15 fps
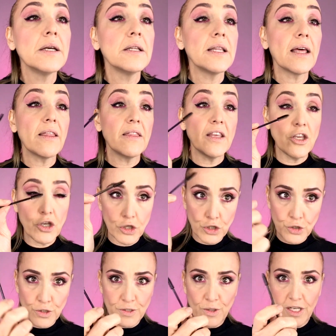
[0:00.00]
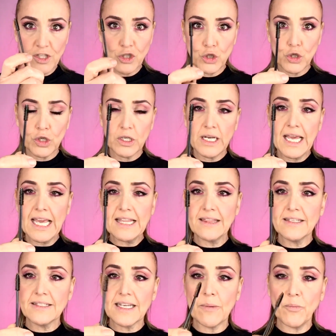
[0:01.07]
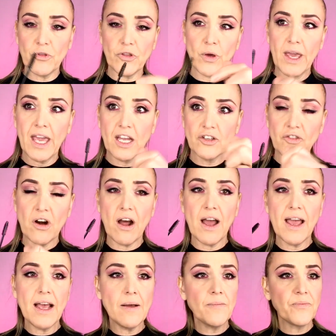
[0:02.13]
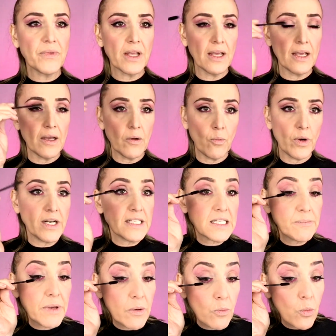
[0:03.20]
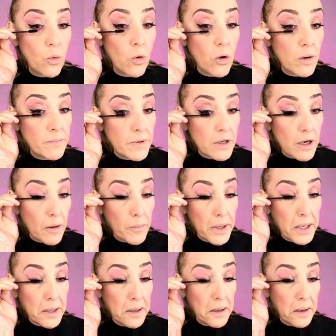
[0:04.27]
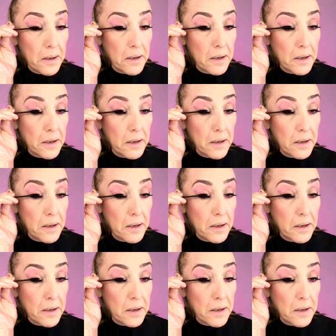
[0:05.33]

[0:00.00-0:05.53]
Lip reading: other thing you can do is you can heat this up with your hairdryer. When it's a bit warm, go in